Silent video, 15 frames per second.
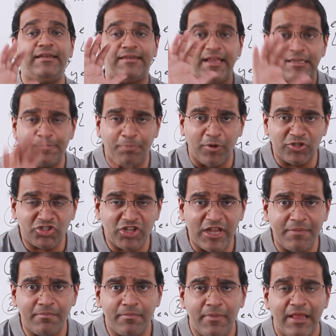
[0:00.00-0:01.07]
I did
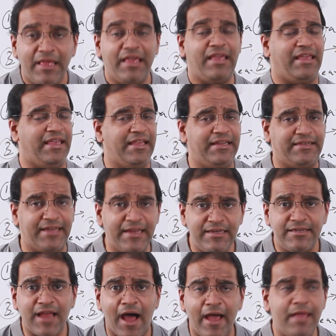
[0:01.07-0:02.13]
push him,
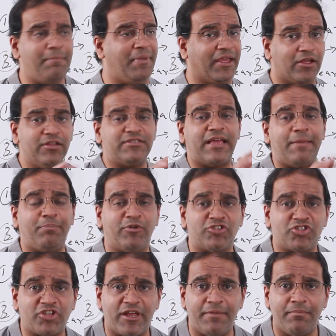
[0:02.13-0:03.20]
he did die because
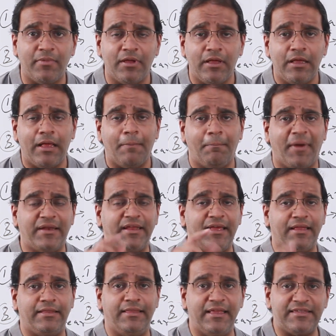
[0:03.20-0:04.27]
I pushed him,
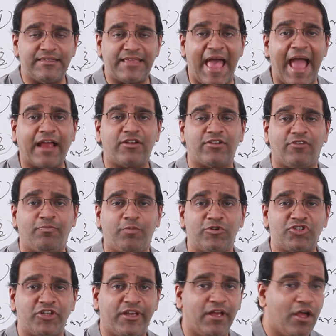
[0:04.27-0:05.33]
but this
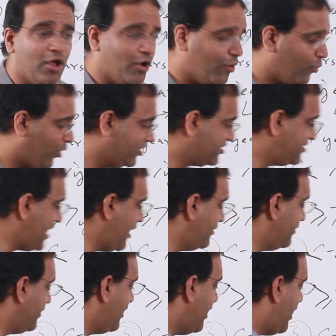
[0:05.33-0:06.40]
act of pushing
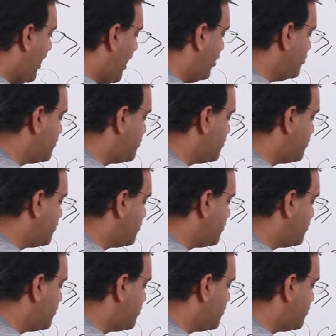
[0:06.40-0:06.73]
was done